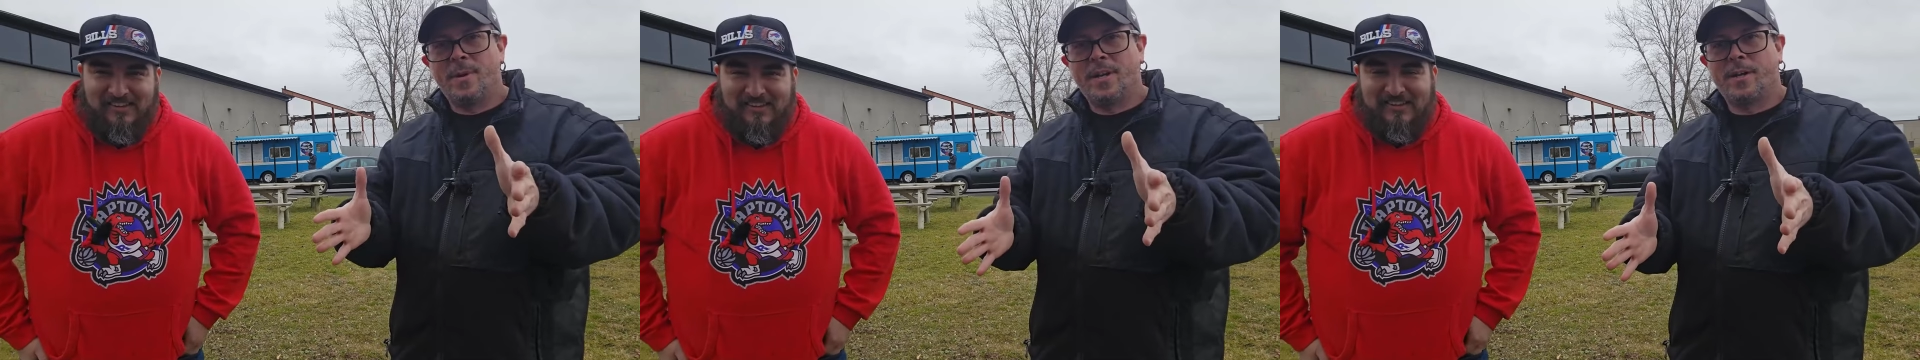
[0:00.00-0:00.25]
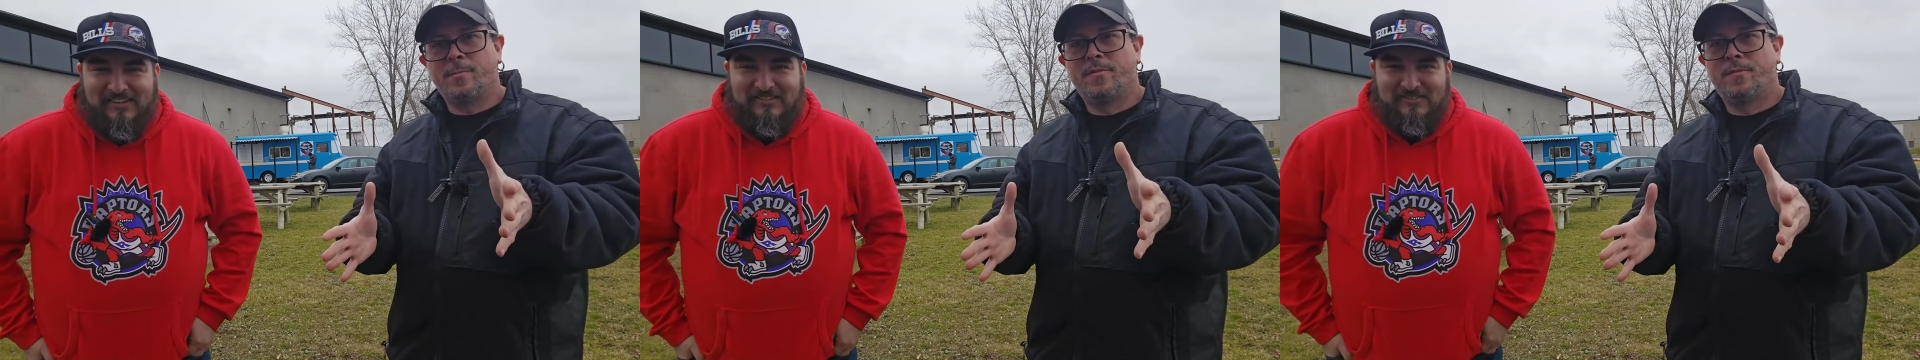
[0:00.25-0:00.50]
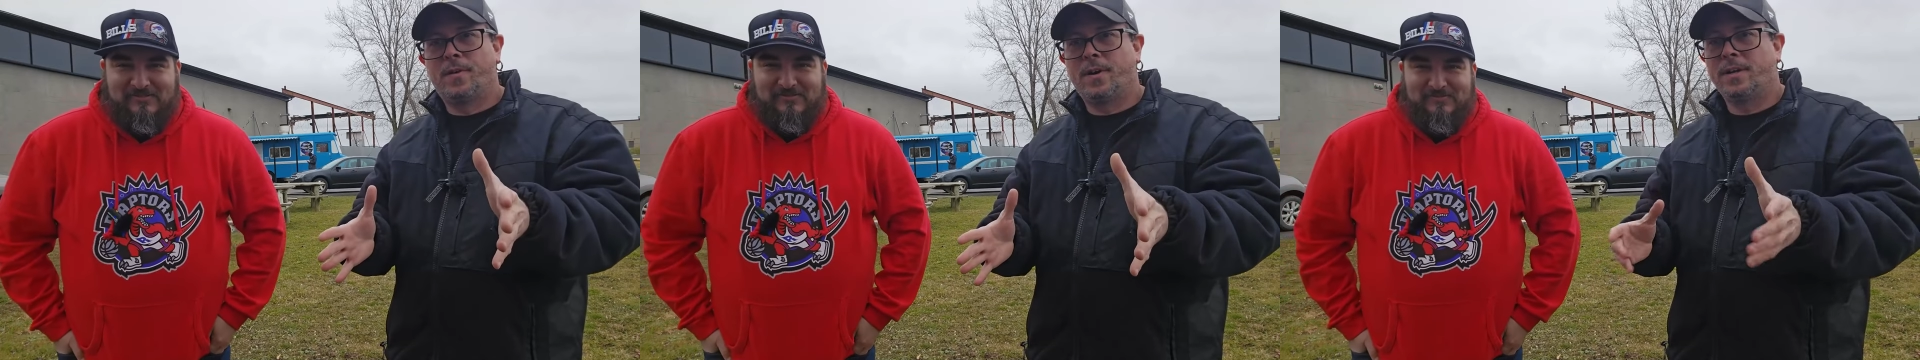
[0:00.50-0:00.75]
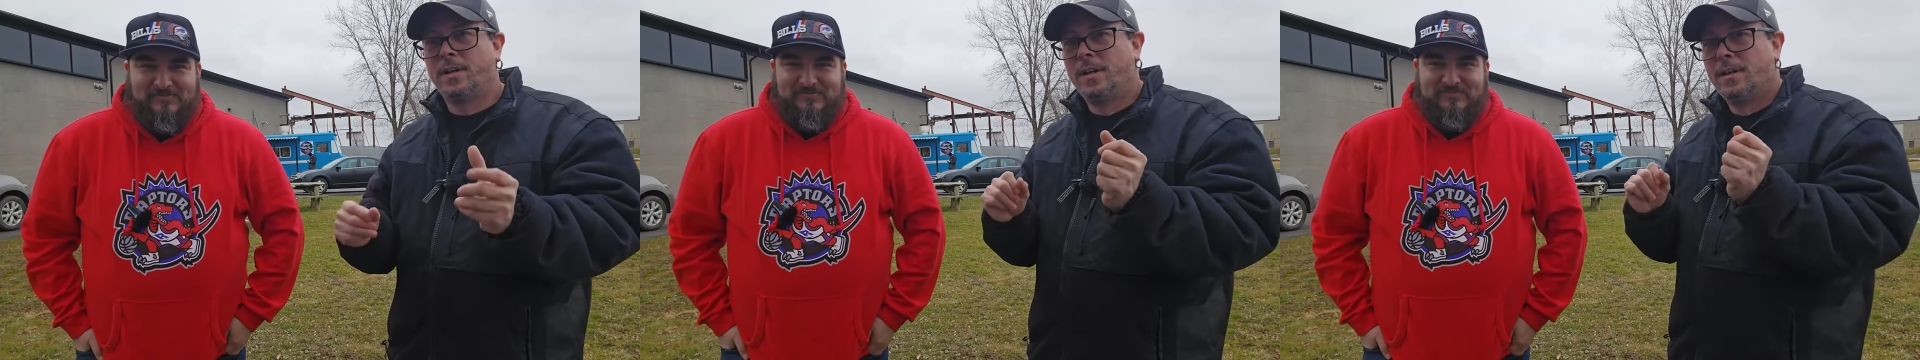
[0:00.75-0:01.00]
Speaker 1: been here
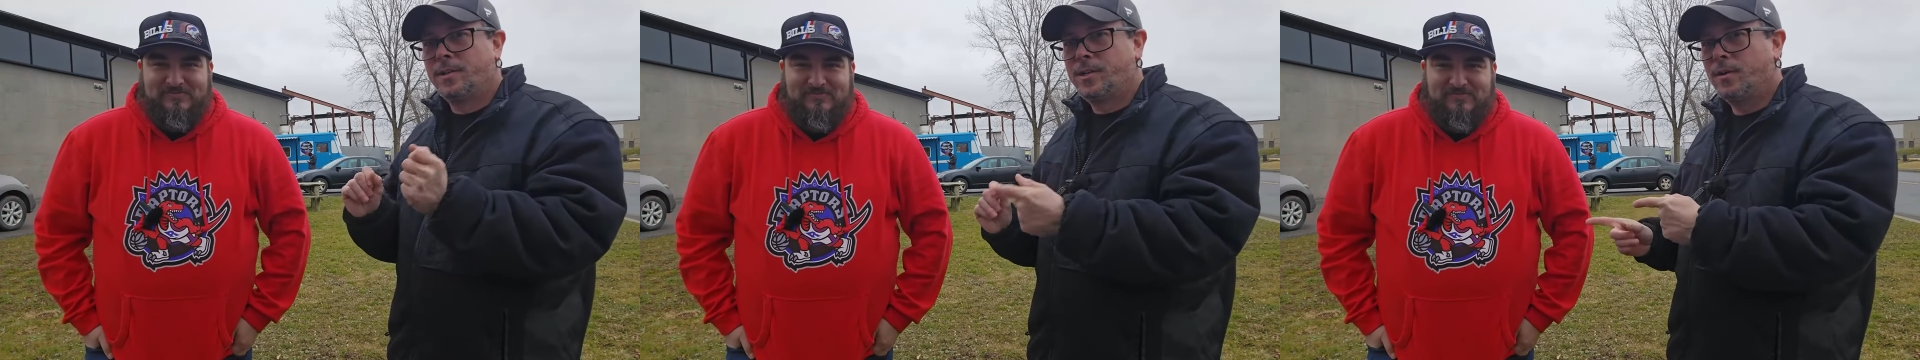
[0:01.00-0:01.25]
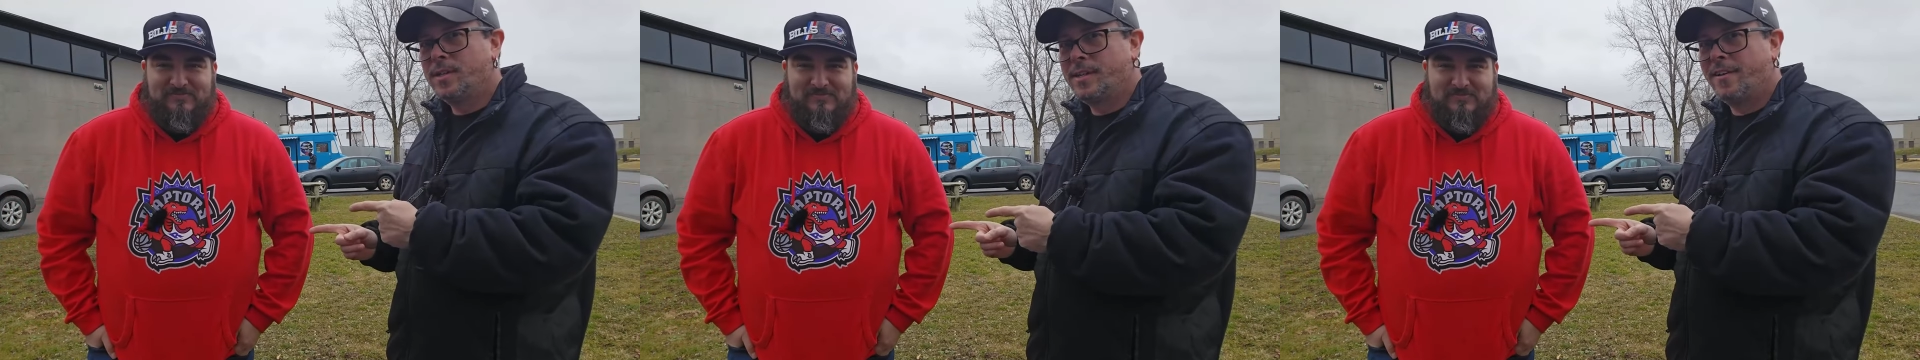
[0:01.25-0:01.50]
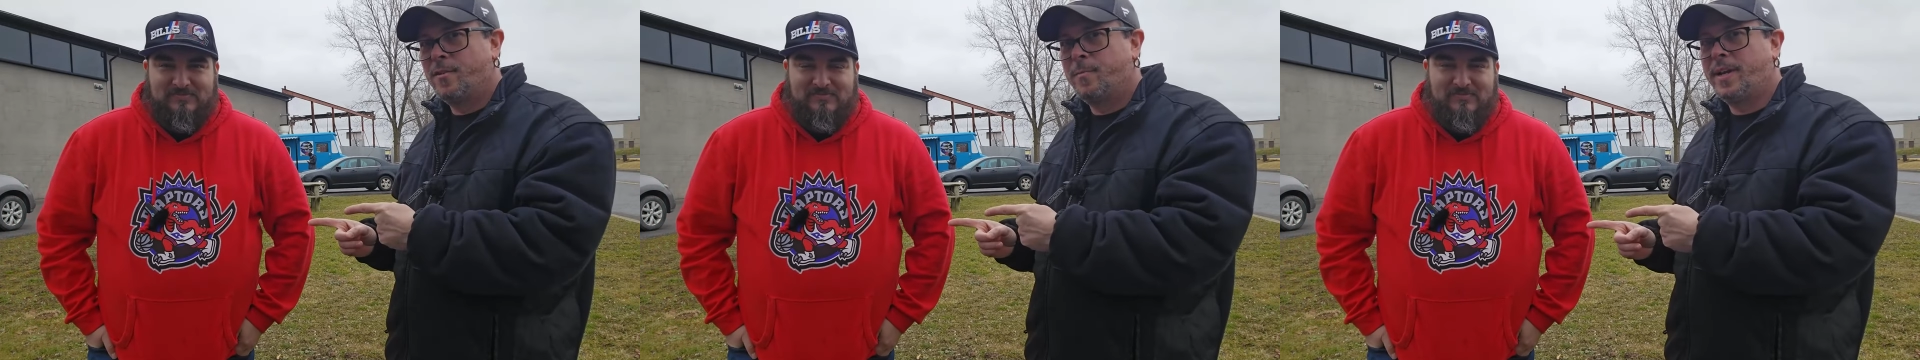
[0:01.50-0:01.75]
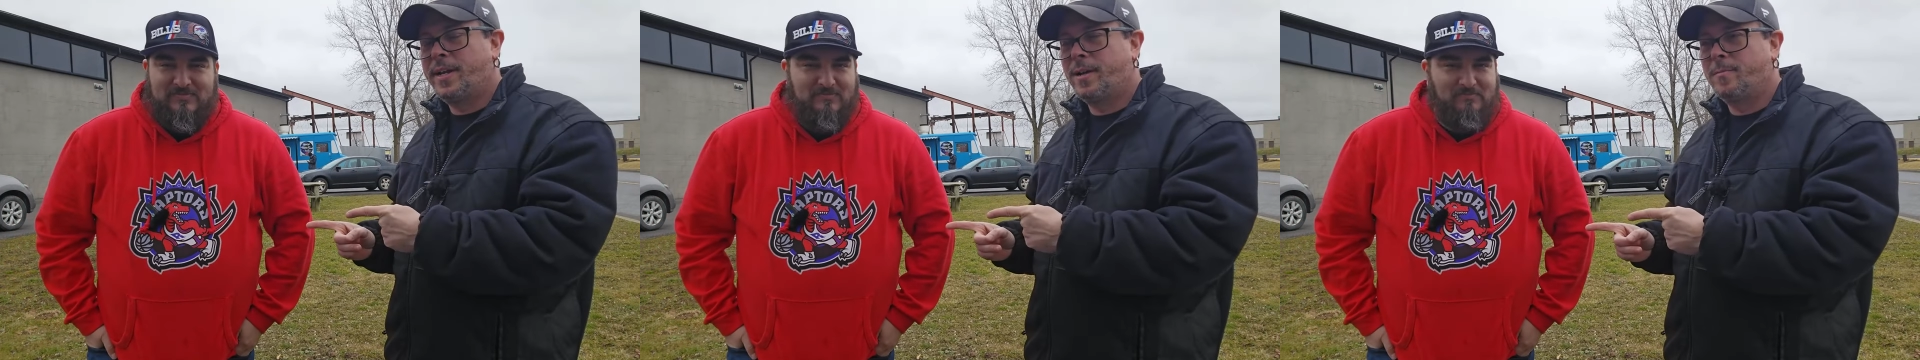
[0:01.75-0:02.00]
before. Joe has never
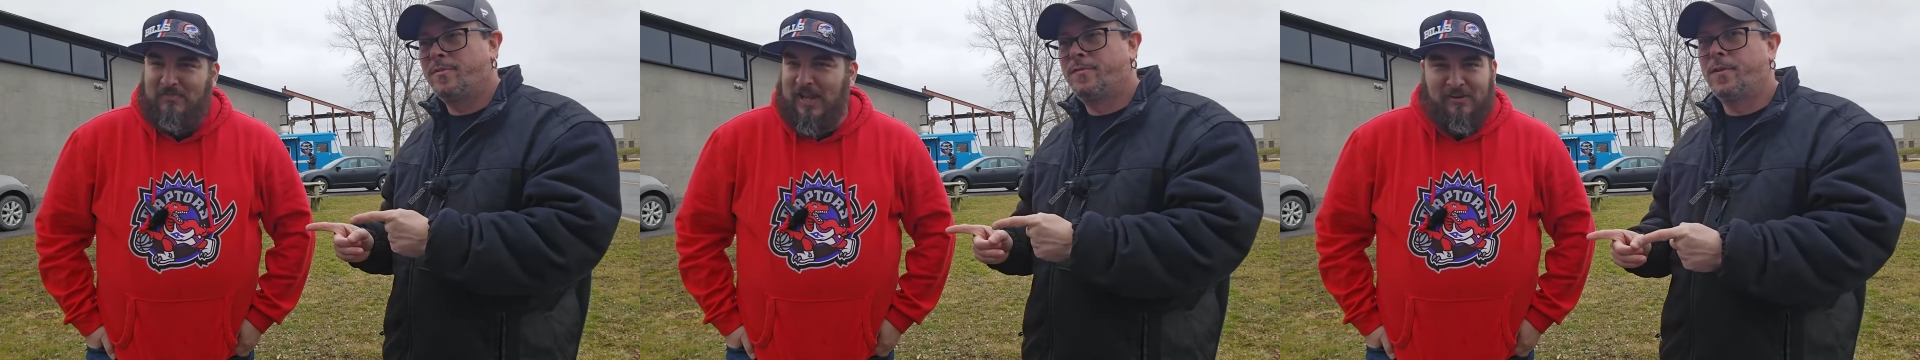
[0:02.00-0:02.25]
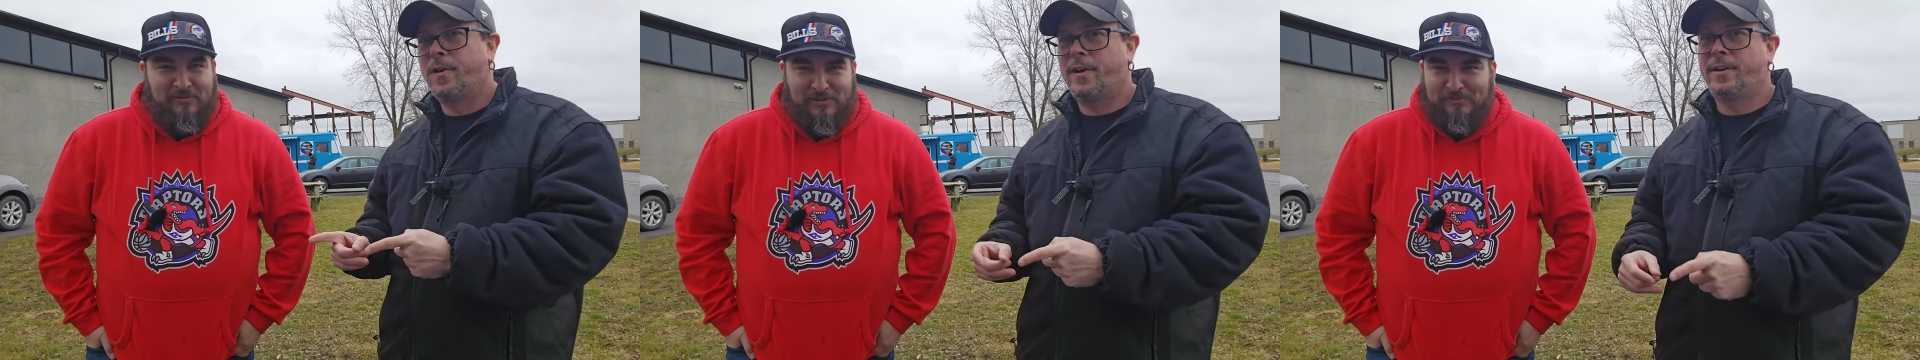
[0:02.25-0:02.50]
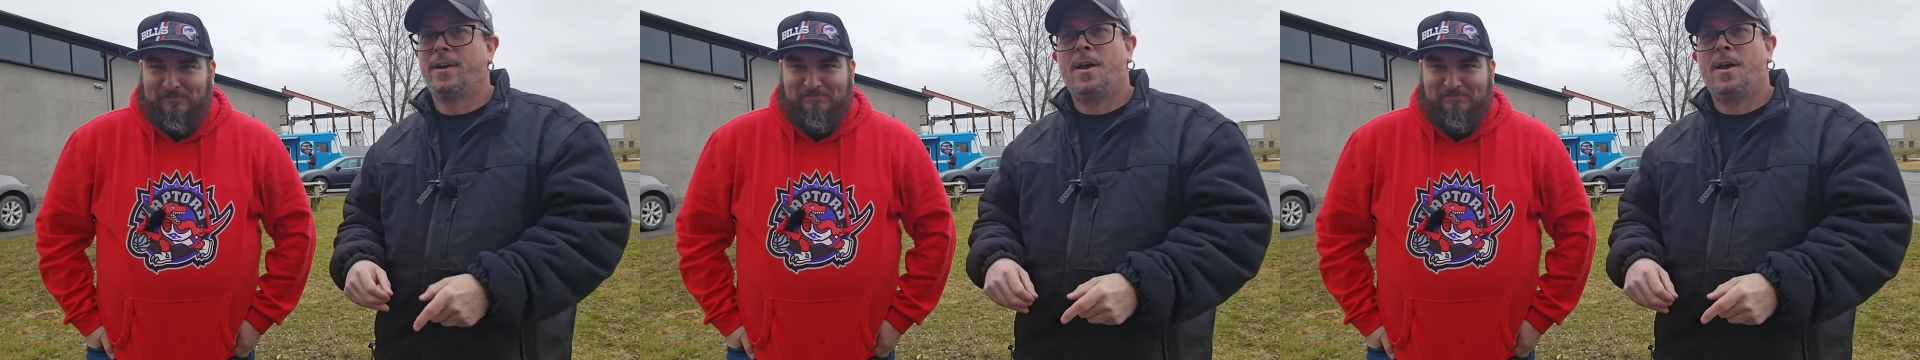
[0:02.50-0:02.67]
been here before. Never.